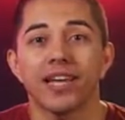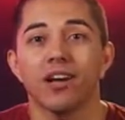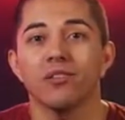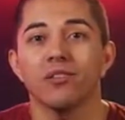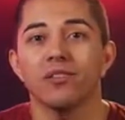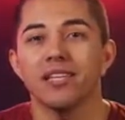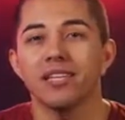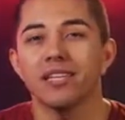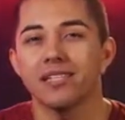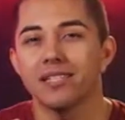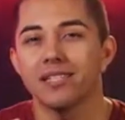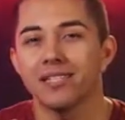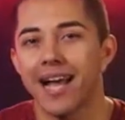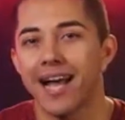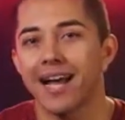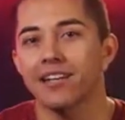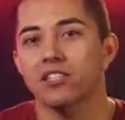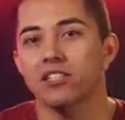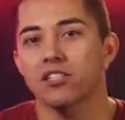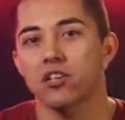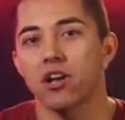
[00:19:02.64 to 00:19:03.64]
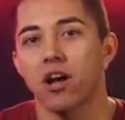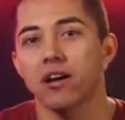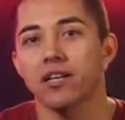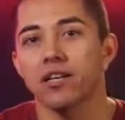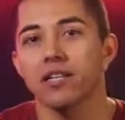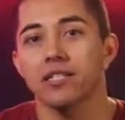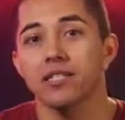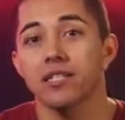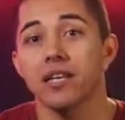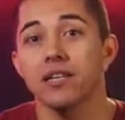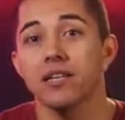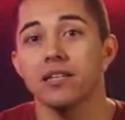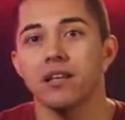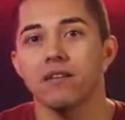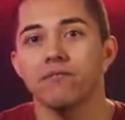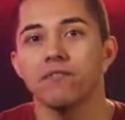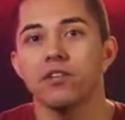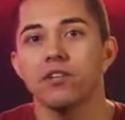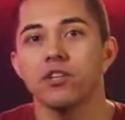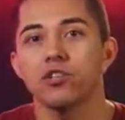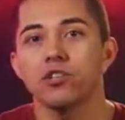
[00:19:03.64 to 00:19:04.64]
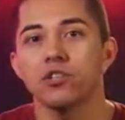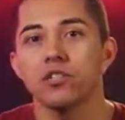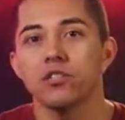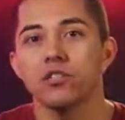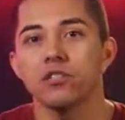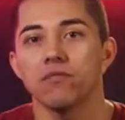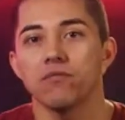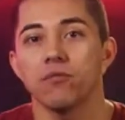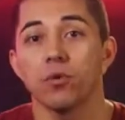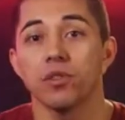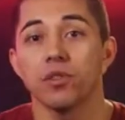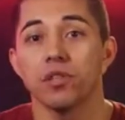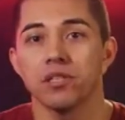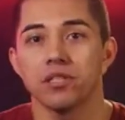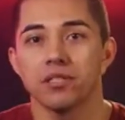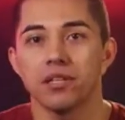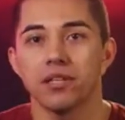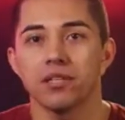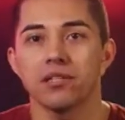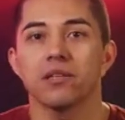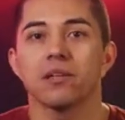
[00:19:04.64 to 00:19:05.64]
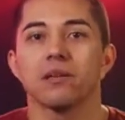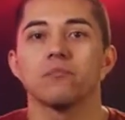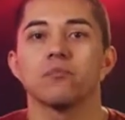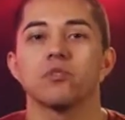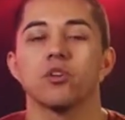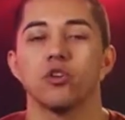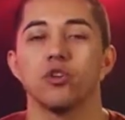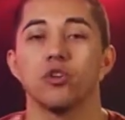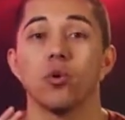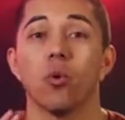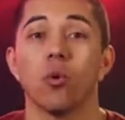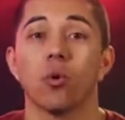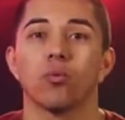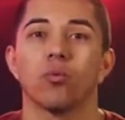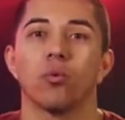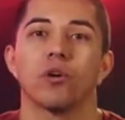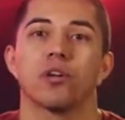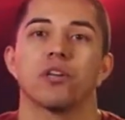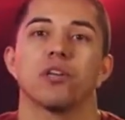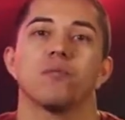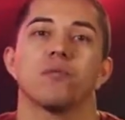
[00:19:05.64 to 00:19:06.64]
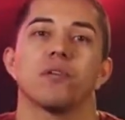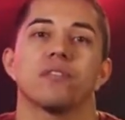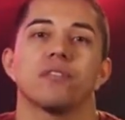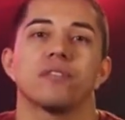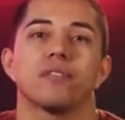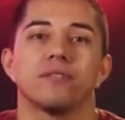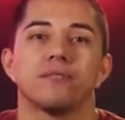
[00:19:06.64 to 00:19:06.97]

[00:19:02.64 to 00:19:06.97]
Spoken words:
out the exact socket state definitions for the systems you're working with.